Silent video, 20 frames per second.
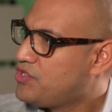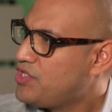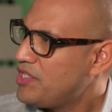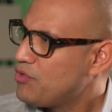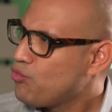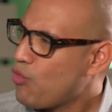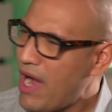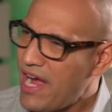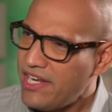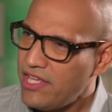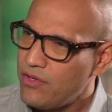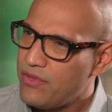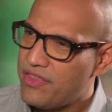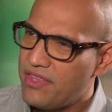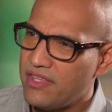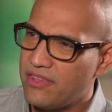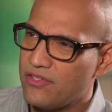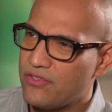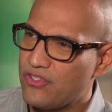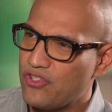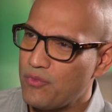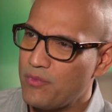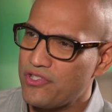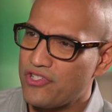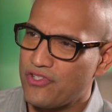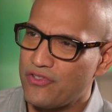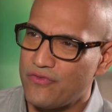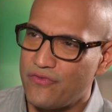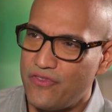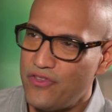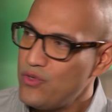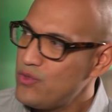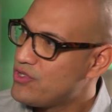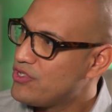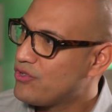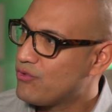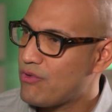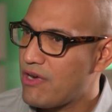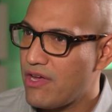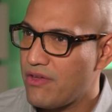Jen, why do you think there's so much
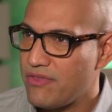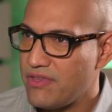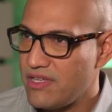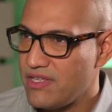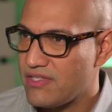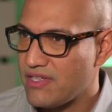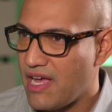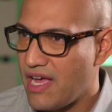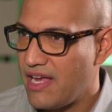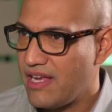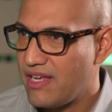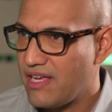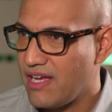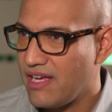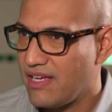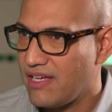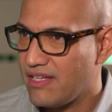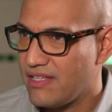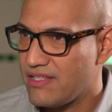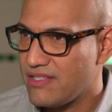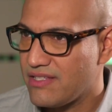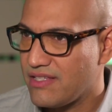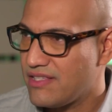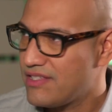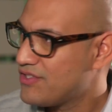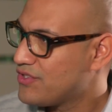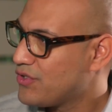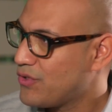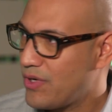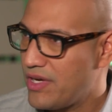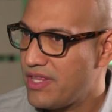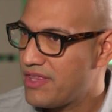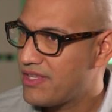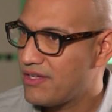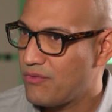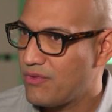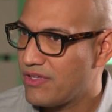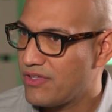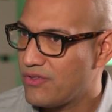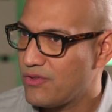confusion around these icons, and is there
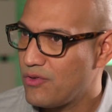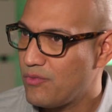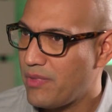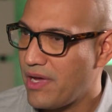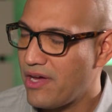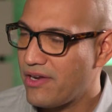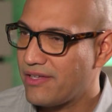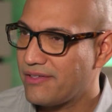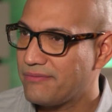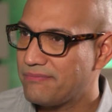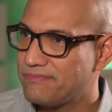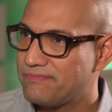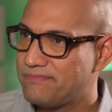anything we can do about it?